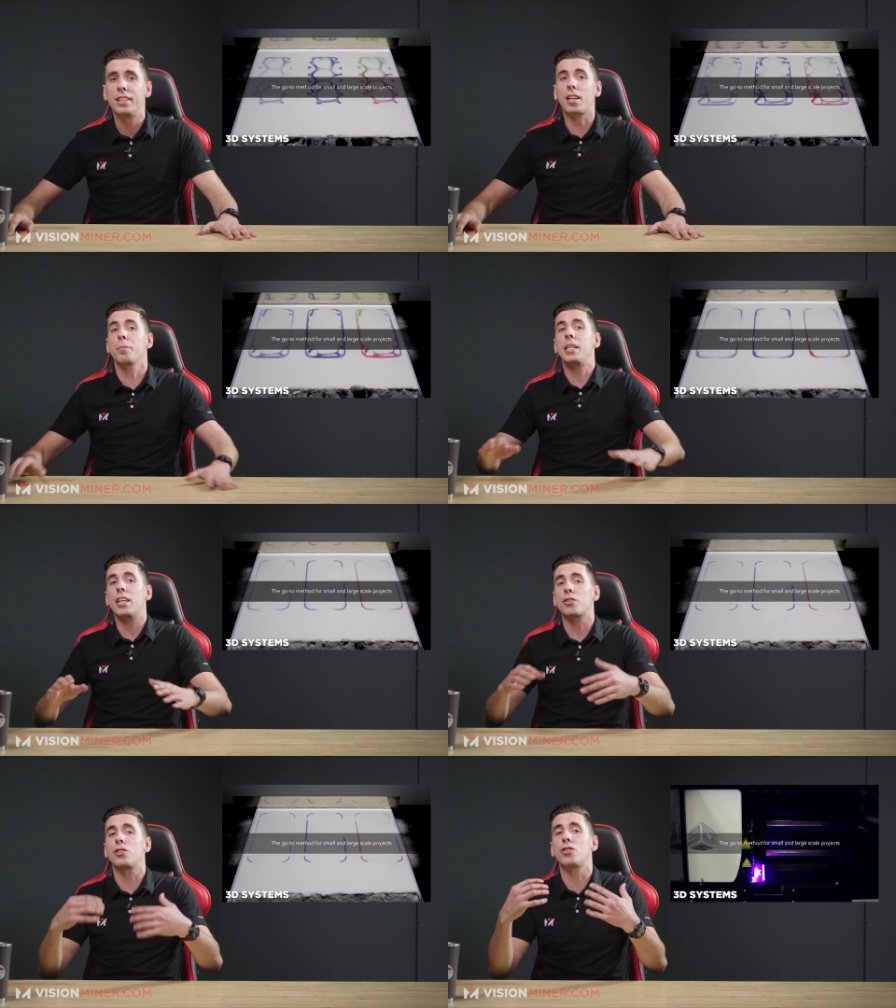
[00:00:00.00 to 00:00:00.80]
The company
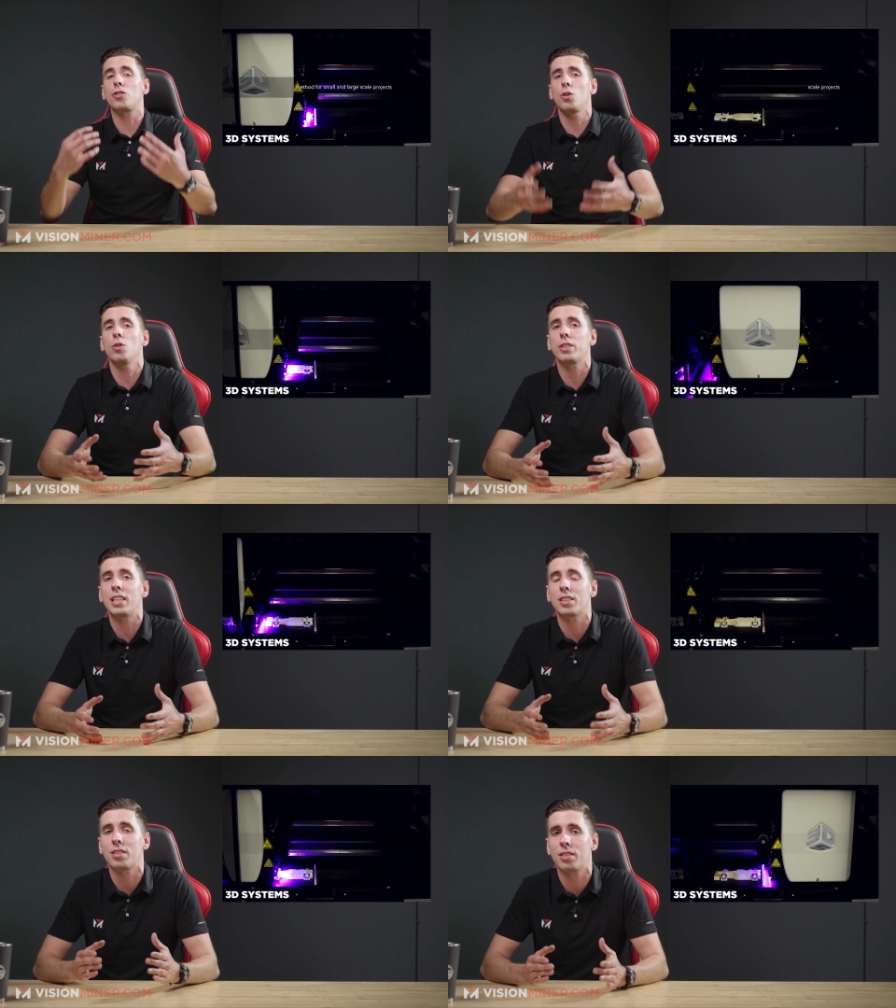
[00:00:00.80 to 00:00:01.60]
actually sold
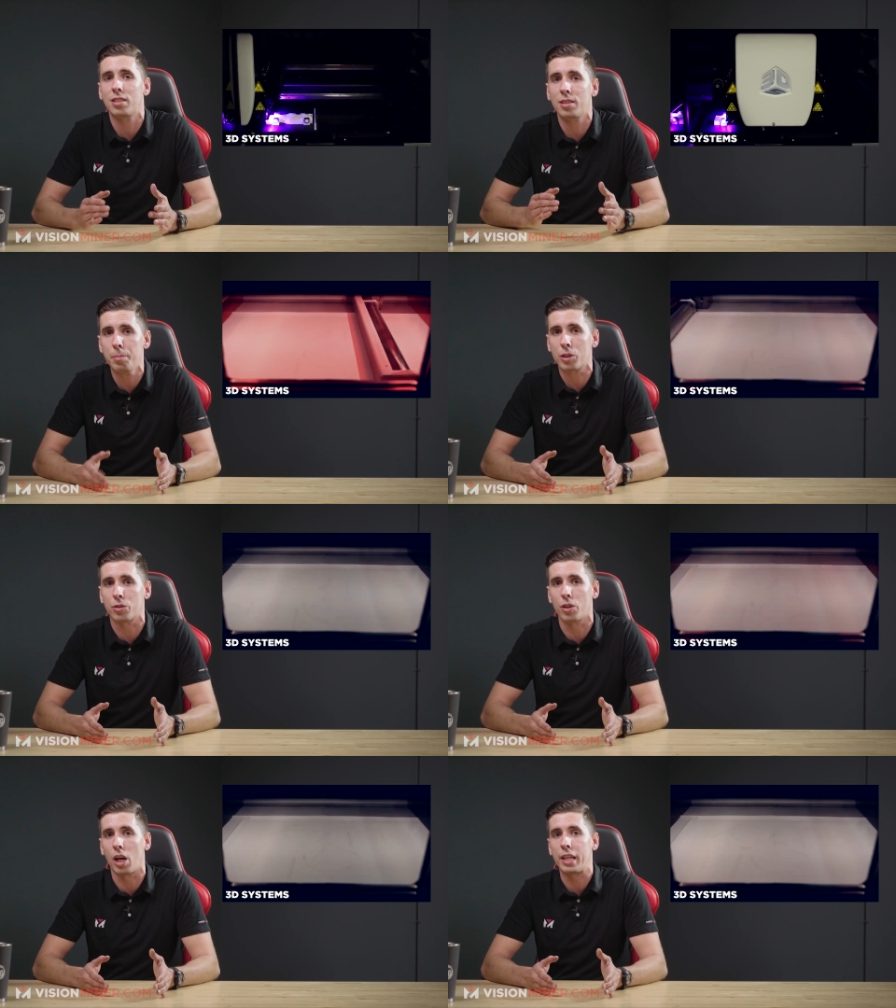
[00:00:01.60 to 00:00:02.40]
its
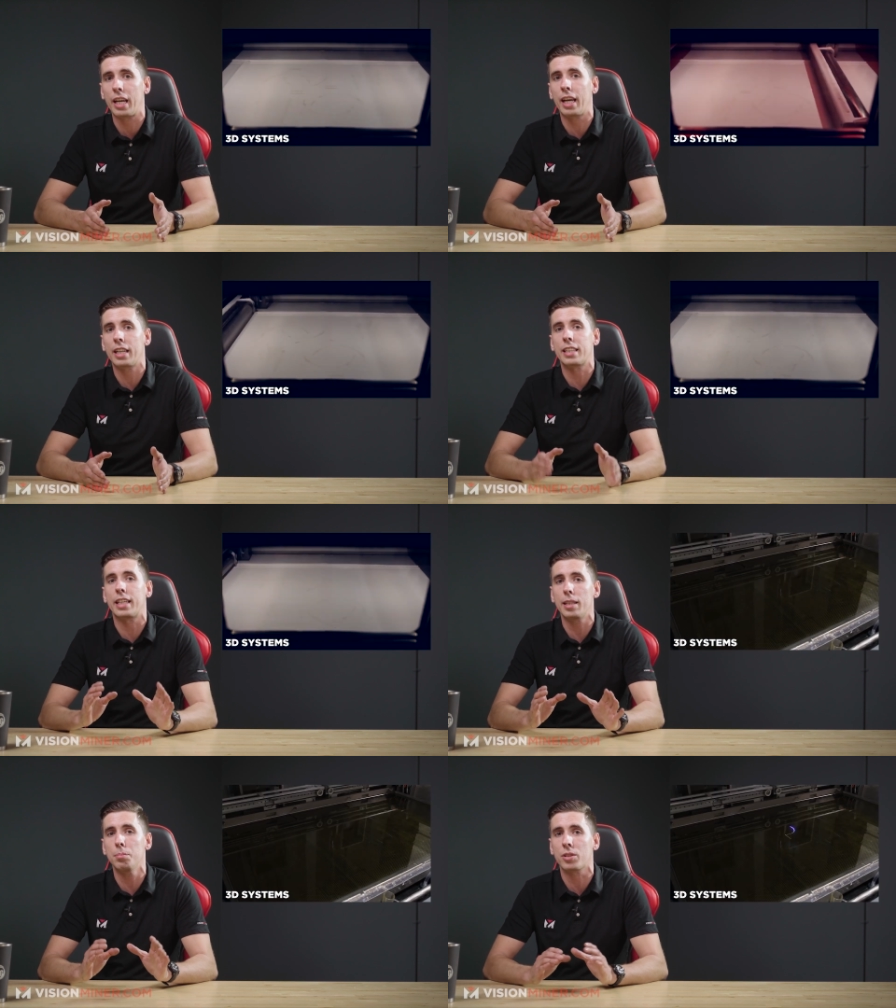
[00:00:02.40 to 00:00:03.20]
Cimatron and
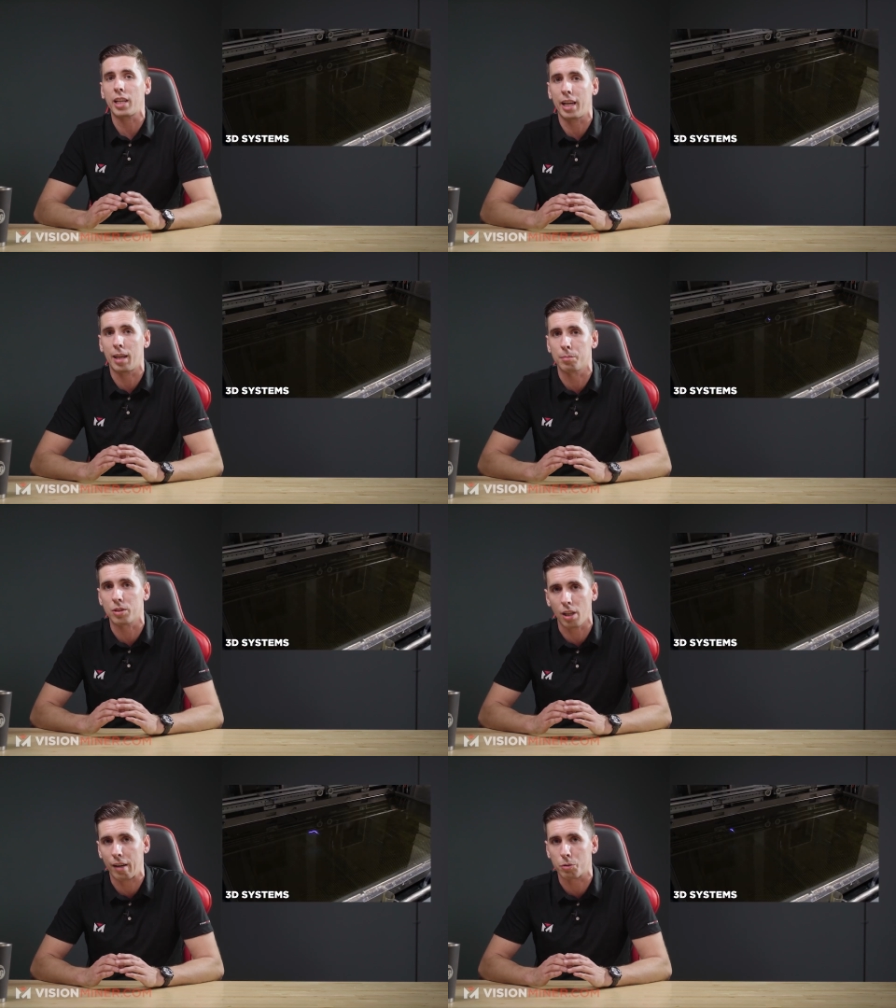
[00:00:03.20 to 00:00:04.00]
Gibbs Cam
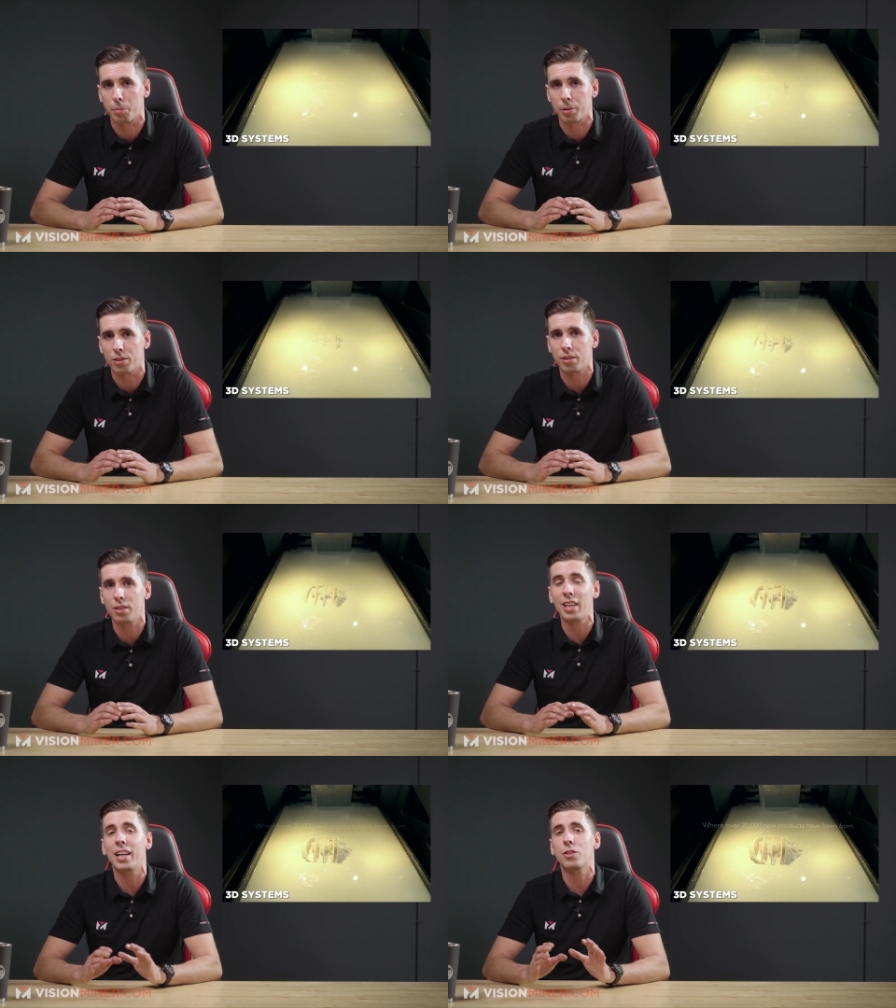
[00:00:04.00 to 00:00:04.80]
software
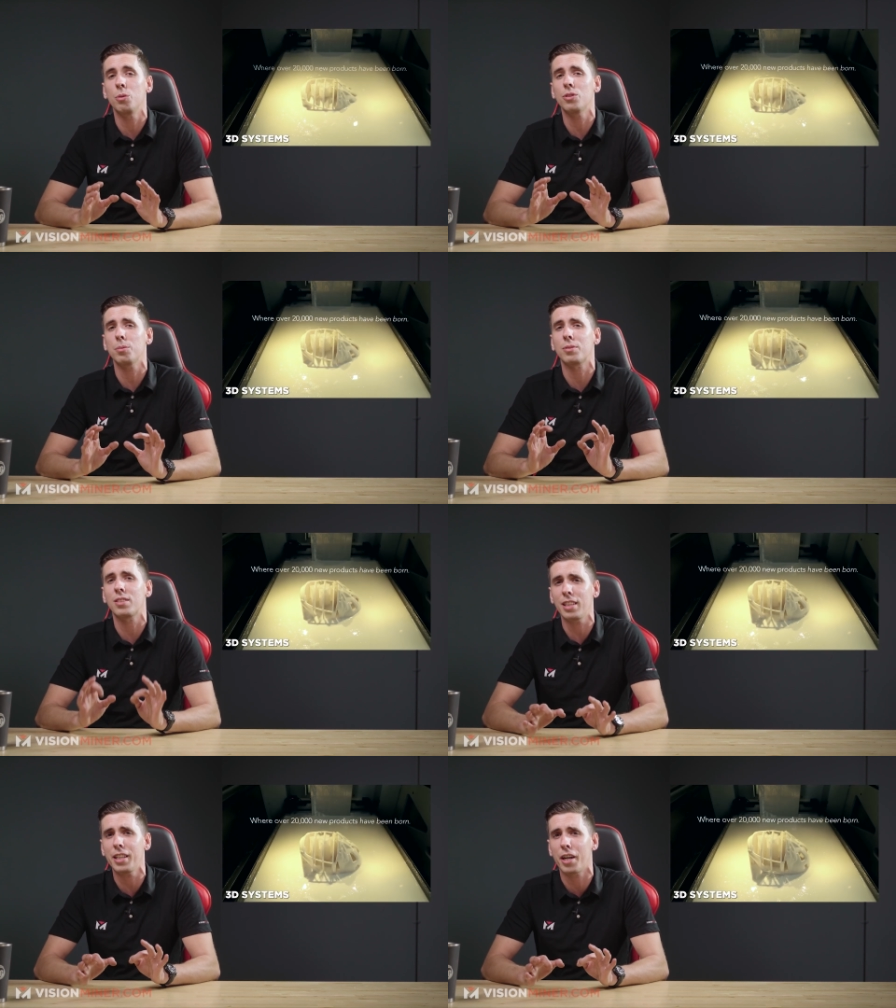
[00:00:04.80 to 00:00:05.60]
businesses to a
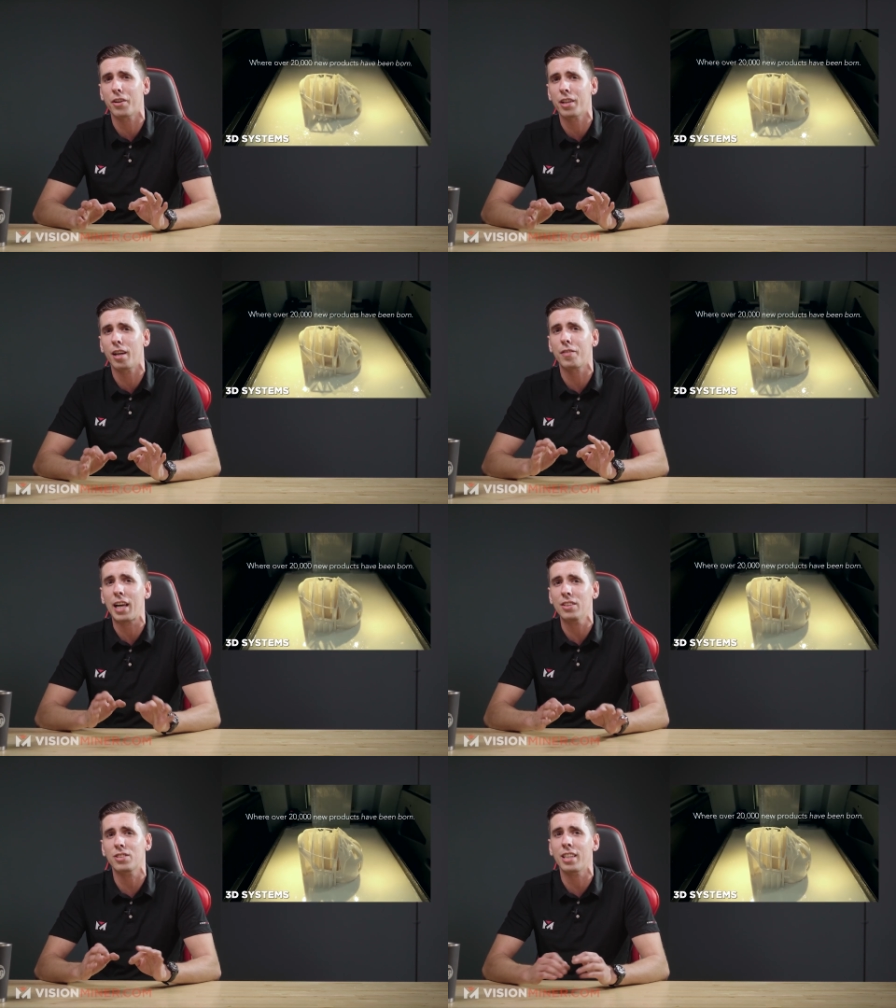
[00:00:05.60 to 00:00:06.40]
subsidiary of
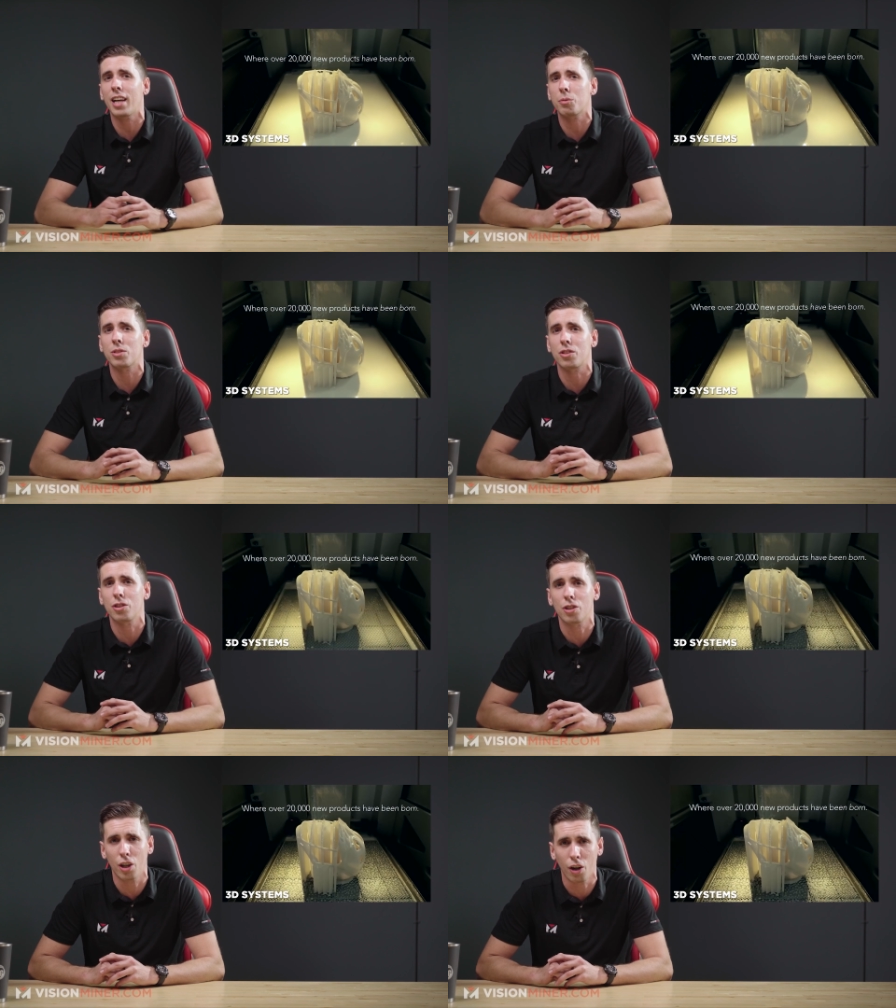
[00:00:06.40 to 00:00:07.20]
S T
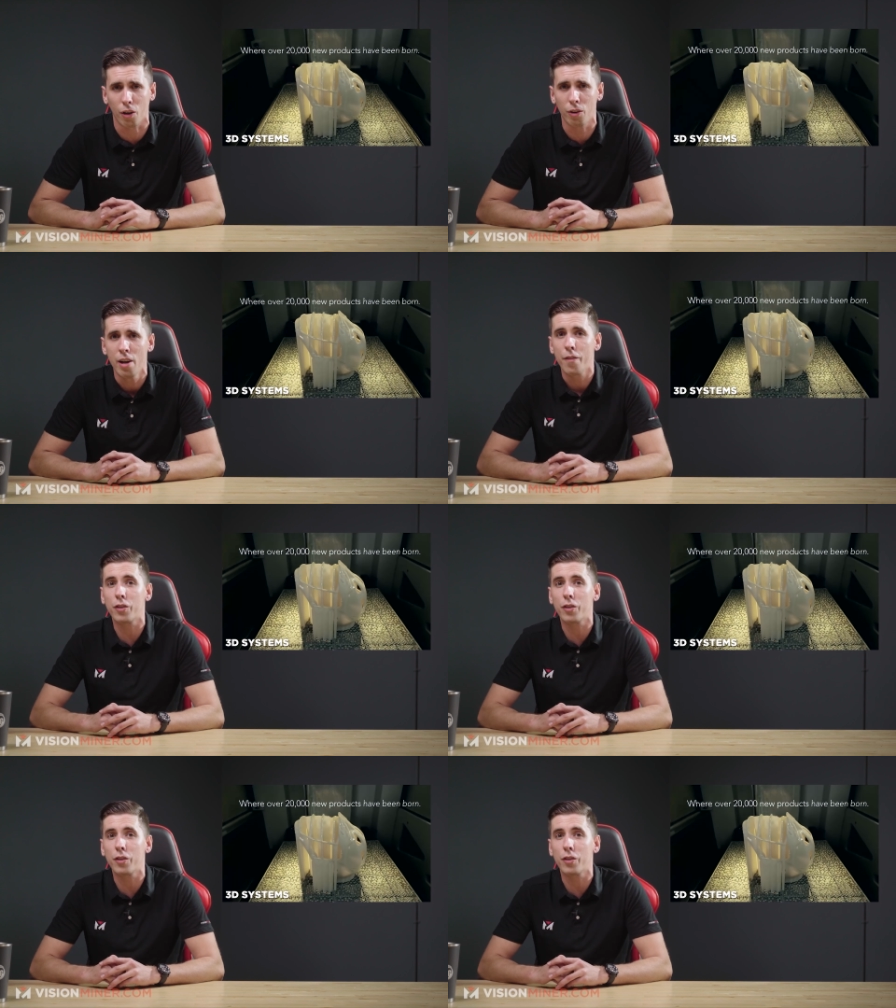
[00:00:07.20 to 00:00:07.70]
Acquisition Co.